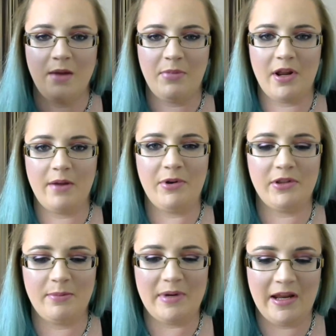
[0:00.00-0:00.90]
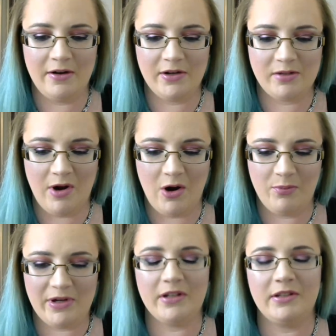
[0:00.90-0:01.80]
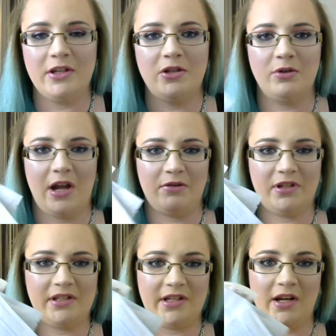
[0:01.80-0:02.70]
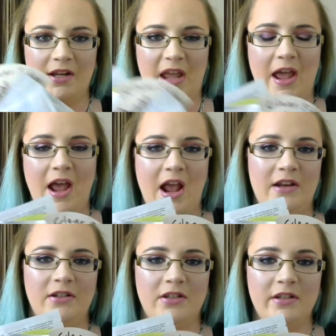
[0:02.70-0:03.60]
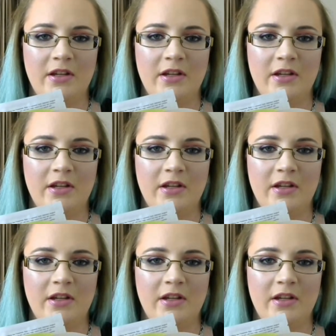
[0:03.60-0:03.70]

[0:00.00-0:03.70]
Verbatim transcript: but I put them in here as well because they do count as skincare and